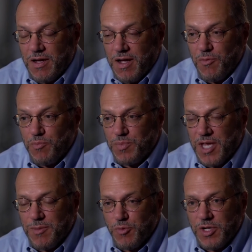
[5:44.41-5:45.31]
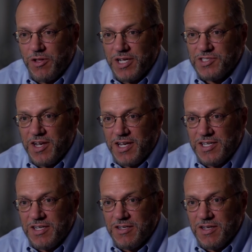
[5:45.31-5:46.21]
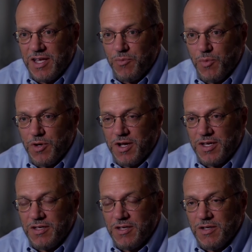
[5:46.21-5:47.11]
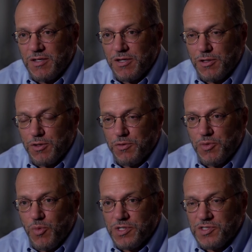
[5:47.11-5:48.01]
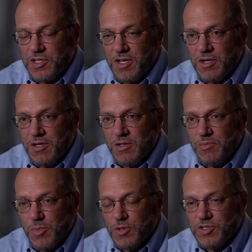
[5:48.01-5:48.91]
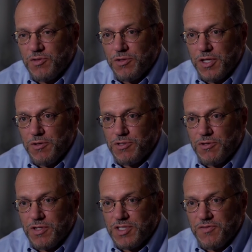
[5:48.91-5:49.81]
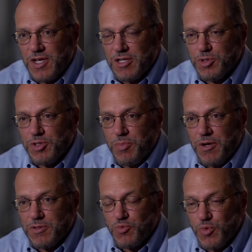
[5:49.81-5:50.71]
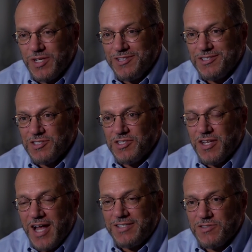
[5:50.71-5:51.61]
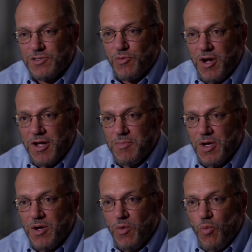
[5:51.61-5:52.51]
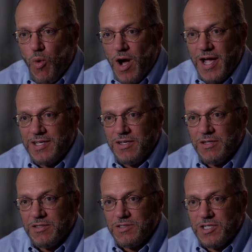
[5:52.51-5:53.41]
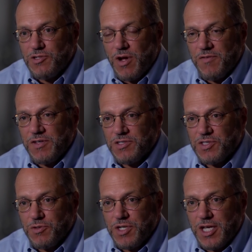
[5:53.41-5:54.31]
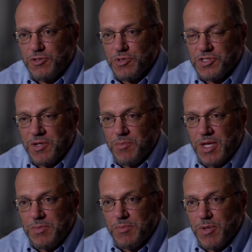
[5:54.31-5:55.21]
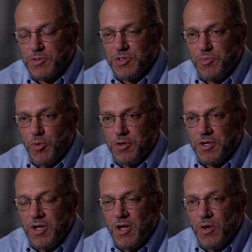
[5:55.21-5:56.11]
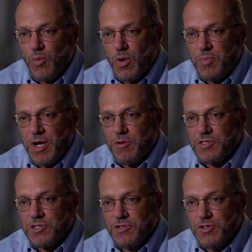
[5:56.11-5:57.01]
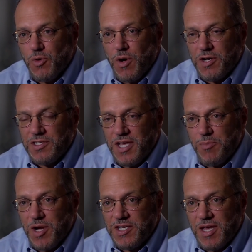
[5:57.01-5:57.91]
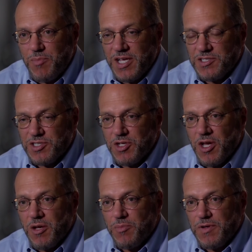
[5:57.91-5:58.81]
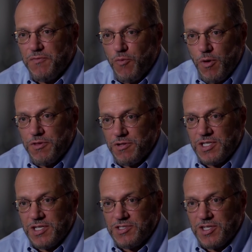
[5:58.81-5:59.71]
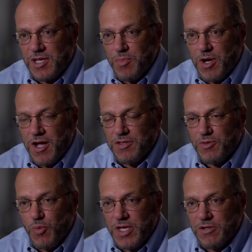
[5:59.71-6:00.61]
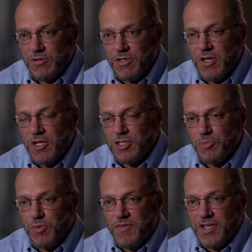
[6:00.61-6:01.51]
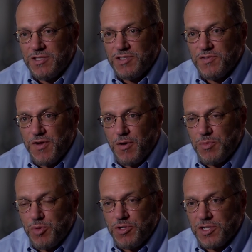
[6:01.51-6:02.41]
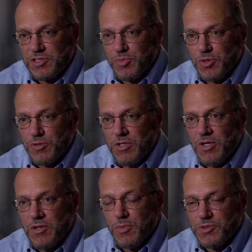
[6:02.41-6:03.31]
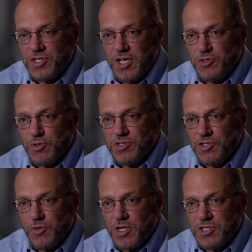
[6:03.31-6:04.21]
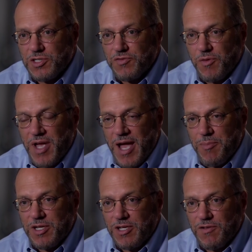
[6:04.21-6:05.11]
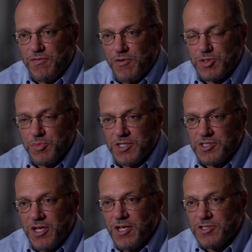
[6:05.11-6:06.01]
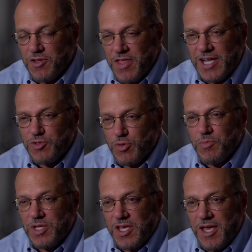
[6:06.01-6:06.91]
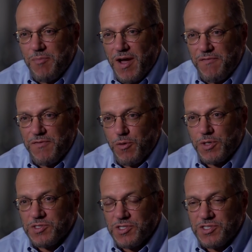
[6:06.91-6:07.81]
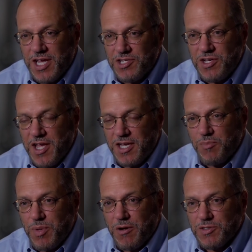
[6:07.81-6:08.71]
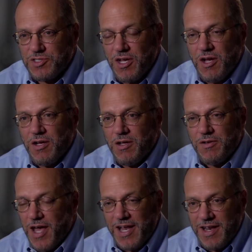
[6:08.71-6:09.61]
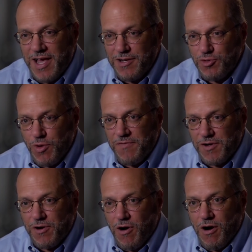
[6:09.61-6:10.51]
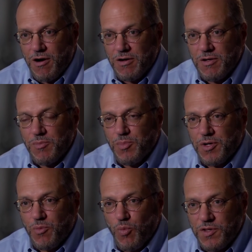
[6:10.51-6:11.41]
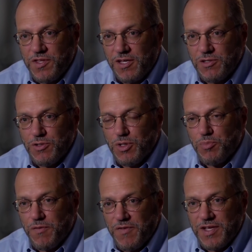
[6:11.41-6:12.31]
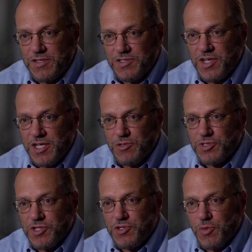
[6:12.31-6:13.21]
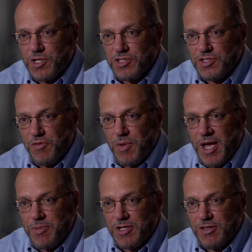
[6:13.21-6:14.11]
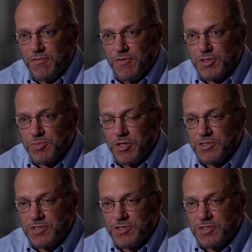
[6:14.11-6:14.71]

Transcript: I came to realize that I didn't, and what I concluded was that most of the literature that's available to parents really does not describe why teen driving is so dangerous, and maybe most important, what parents can do on a day-by-day basis before their teens get behind the wheel to prevent these very predictable, most dangerous situations from happening in the first place. So that sort of became my focus, is educating parents not how to drive a car, but what they can do to prevent these dangerous situations from happening in the first